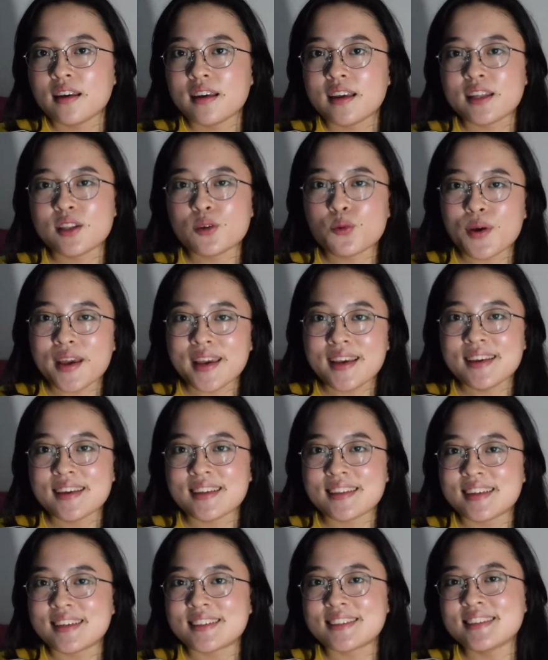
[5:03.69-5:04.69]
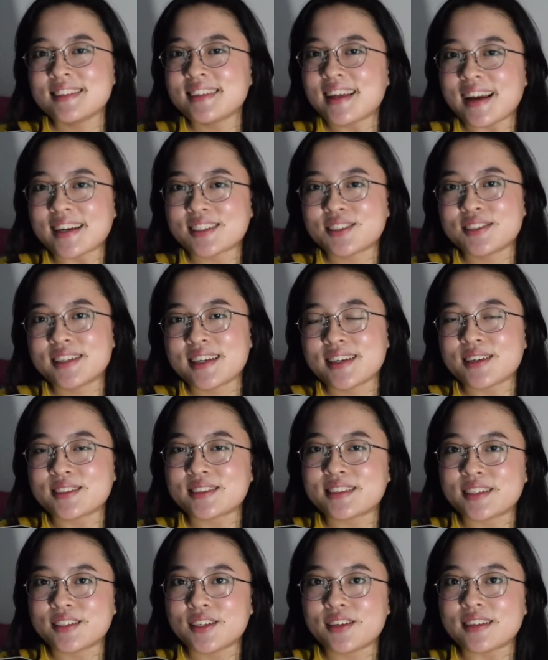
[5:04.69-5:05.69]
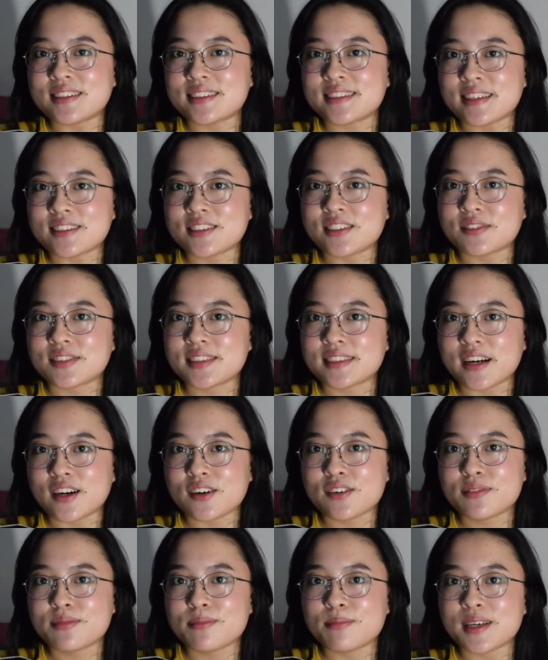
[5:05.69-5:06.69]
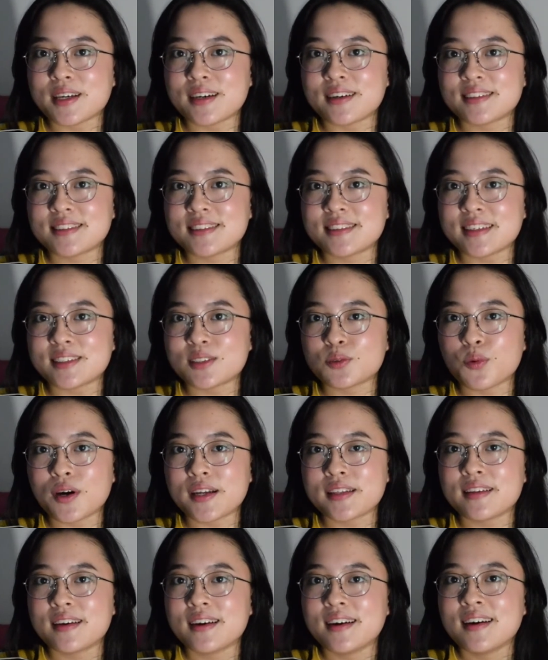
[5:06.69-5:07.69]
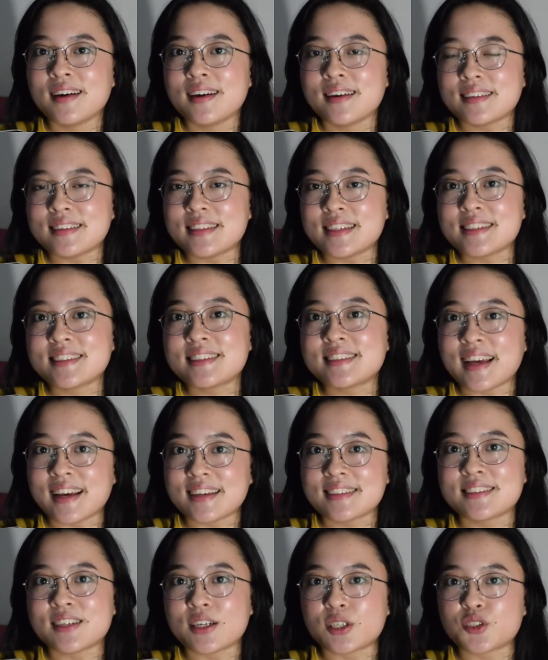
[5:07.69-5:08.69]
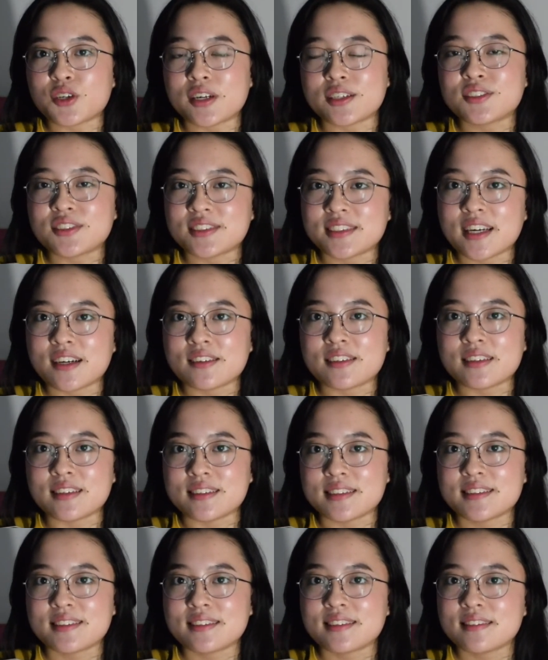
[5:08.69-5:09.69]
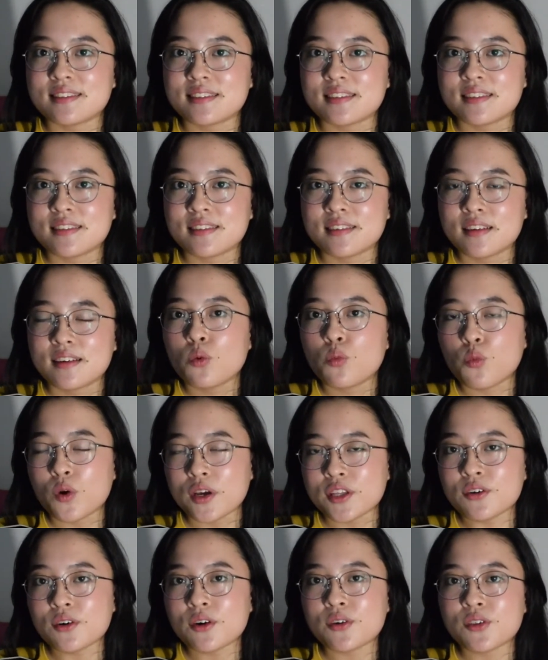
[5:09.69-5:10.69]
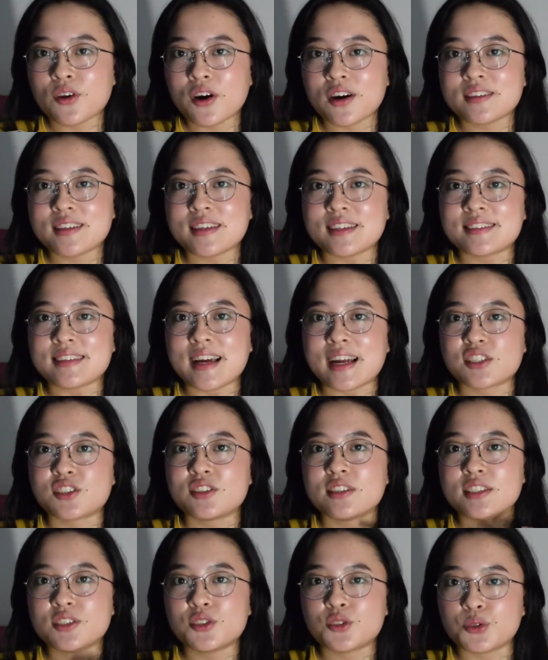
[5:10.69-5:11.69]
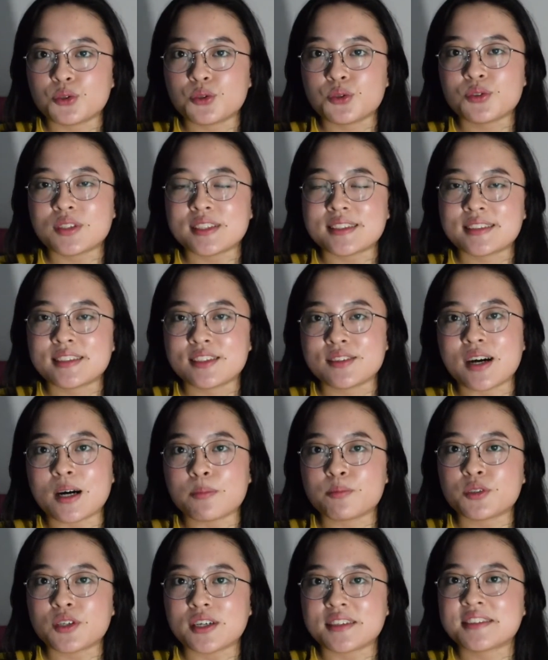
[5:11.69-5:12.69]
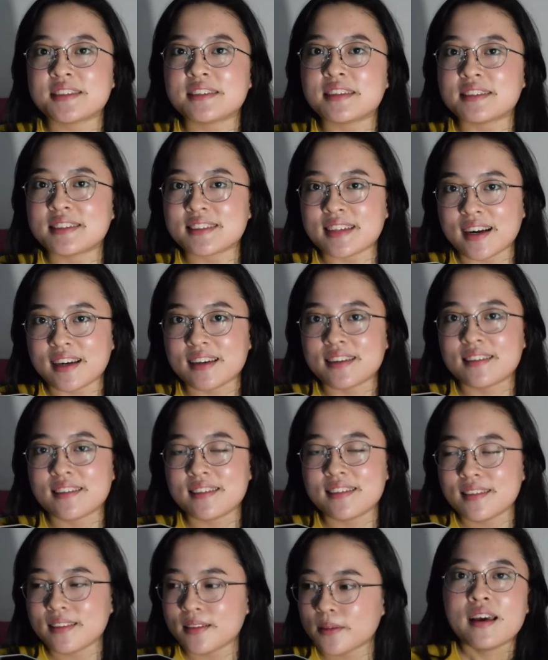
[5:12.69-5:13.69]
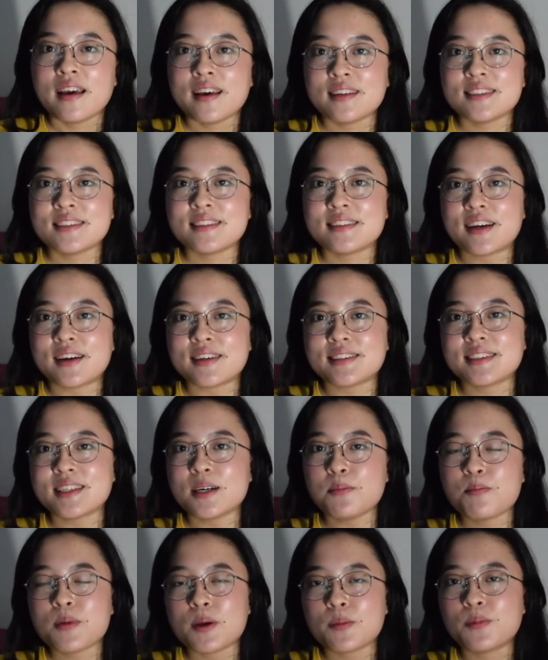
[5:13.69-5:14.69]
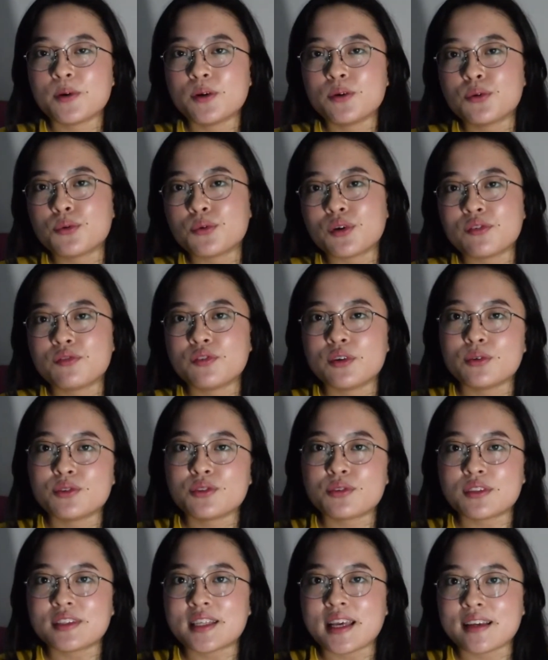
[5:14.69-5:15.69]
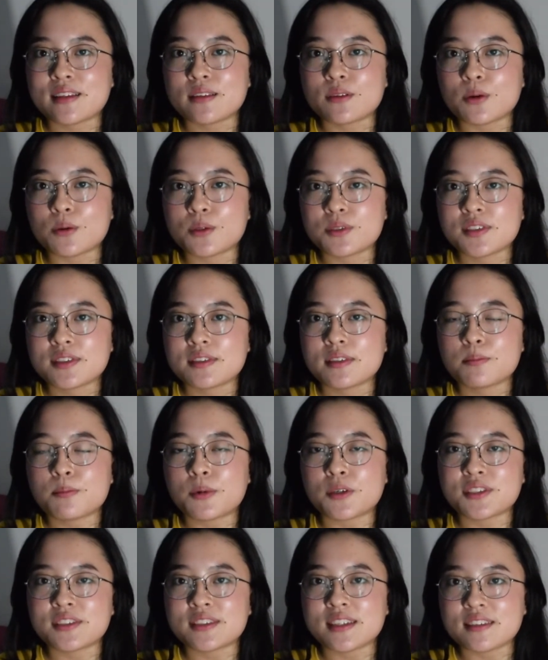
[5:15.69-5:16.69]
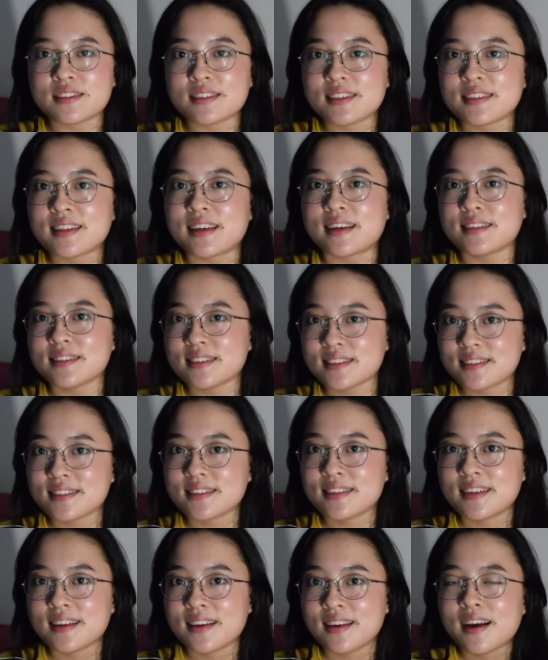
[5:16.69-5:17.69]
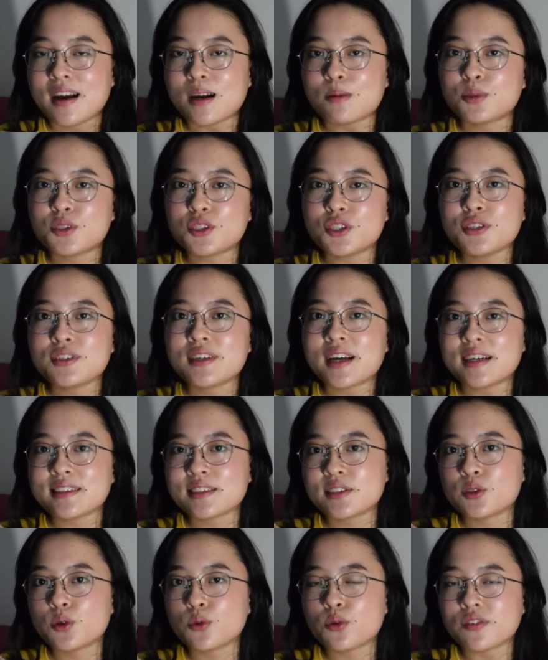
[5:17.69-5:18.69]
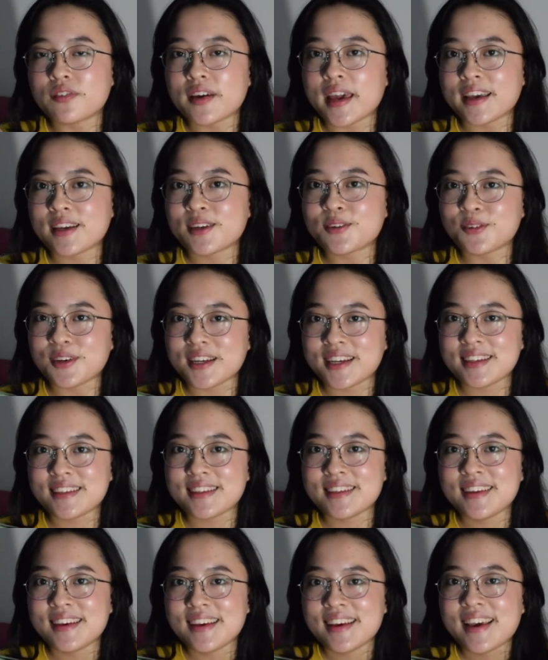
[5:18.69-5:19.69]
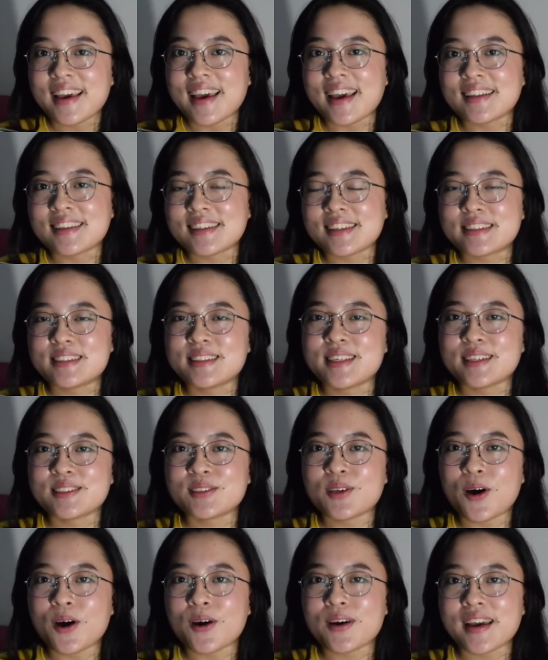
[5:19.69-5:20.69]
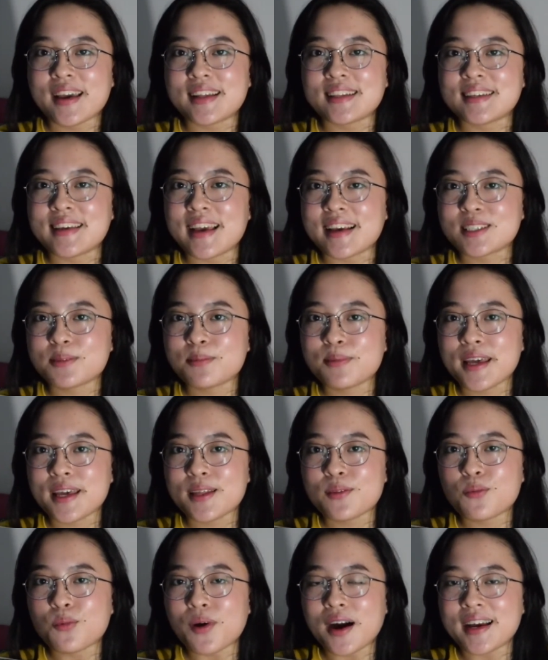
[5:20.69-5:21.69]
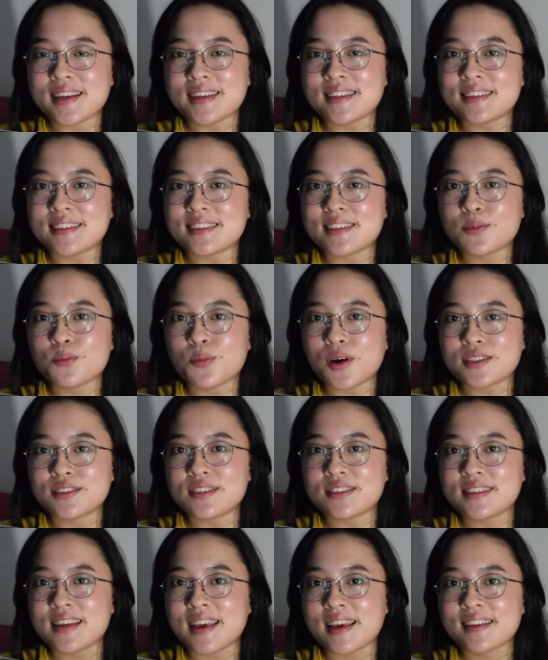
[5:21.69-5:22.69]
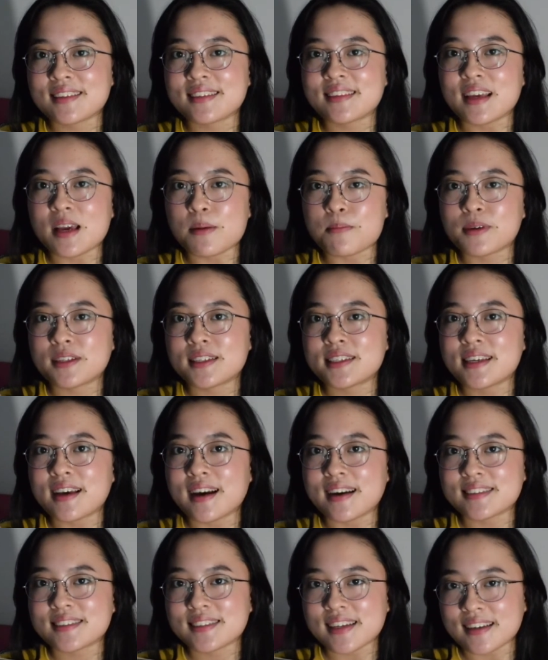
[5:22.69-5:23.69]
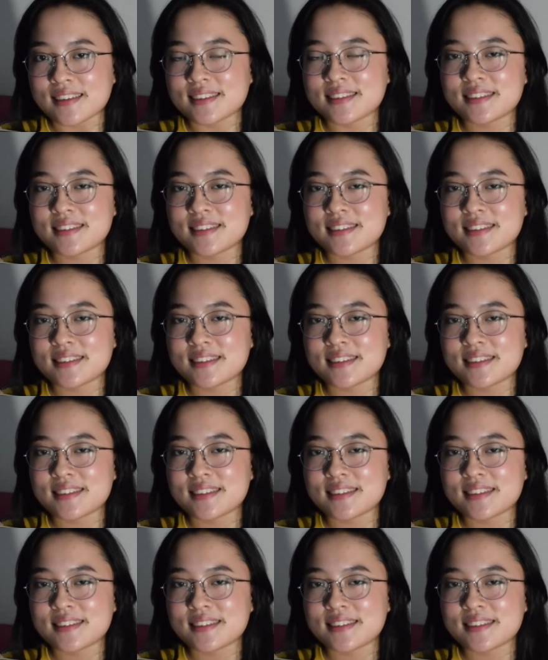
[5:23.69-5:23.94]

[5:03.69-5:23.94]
In a way, it isn't actually considered a sense of self, because it's what these tests are trying to tell us. Whether or not it's actually true is still up to us to decide. Hence, there are some people who refuse to take those personality tests. I'm sure you guys know of Hank Green and his TikTok, and he explained why he didn't want to take the MBTI test.